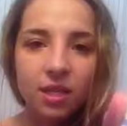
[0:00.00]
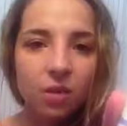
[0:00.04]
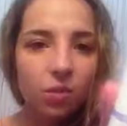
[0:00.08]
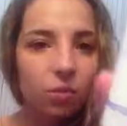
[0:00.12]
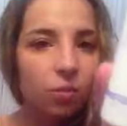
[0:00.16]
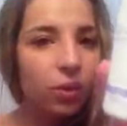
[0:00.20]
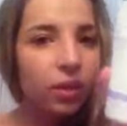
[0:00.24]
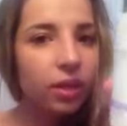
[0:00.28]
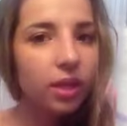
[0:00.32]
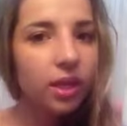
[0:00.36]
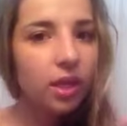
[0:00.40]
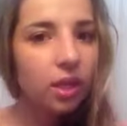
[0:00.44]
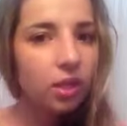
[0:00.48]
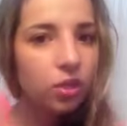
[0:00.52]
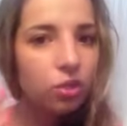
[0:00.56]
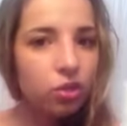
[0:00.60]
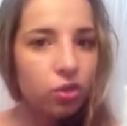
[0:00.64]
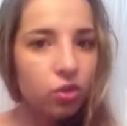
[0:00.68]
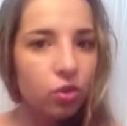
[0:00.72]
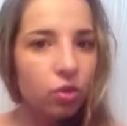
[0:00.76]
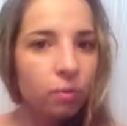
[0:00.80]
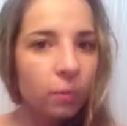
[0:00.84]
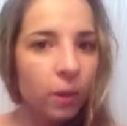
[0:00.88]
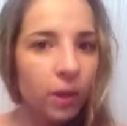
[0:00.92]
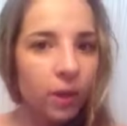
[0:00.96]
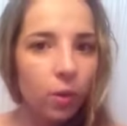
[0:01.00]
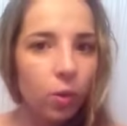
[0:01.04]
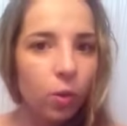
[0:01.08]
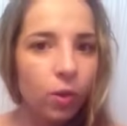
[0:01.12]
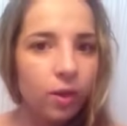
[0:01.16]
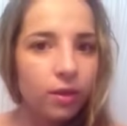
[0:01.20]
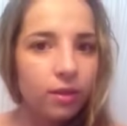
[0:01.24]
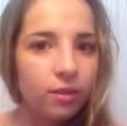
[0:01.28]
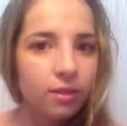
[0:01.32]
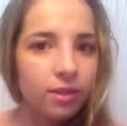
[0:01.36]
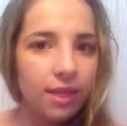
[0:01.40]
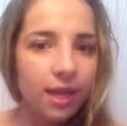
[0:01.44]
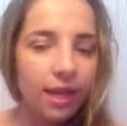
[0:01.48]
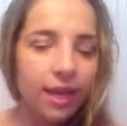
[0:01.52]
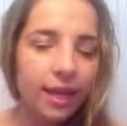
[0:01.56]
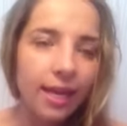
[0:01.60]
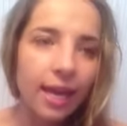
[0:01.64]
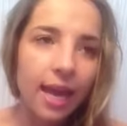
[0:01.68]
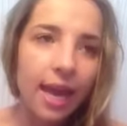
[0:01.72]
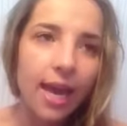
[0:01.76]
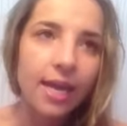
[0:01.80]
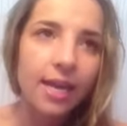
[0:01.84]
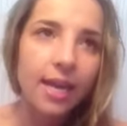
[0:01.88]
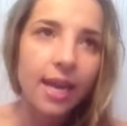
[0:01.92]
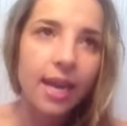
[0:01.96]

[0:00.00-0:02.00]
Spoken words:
it really controlled my oils yet again.